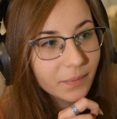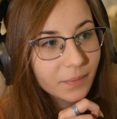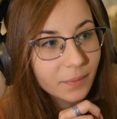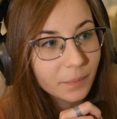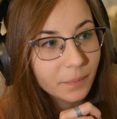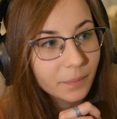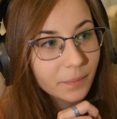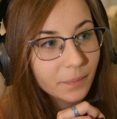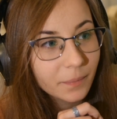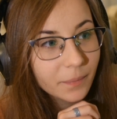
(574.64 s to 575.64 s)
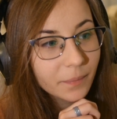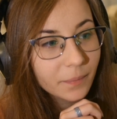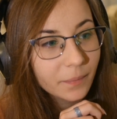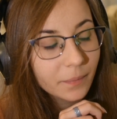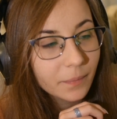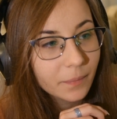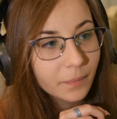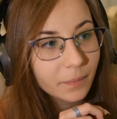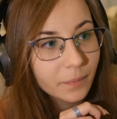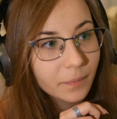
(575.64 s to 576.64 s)

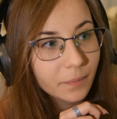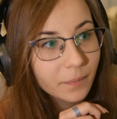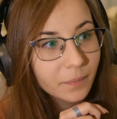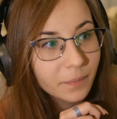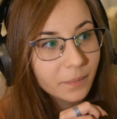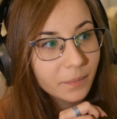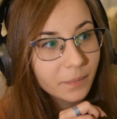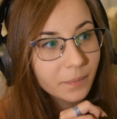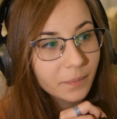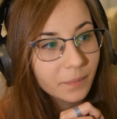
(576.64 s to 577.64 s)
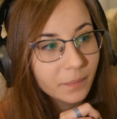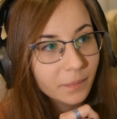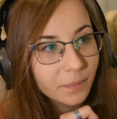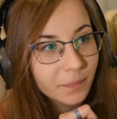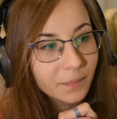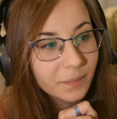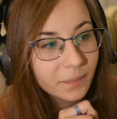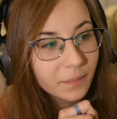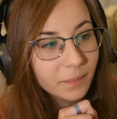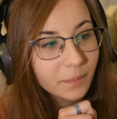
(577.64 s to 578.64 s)

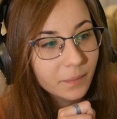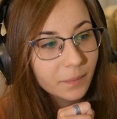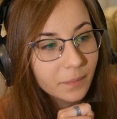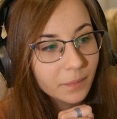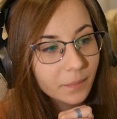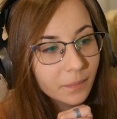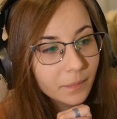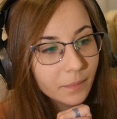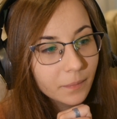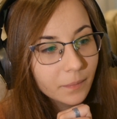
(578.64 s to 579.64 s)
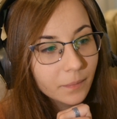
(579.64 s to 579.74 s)
[no speech]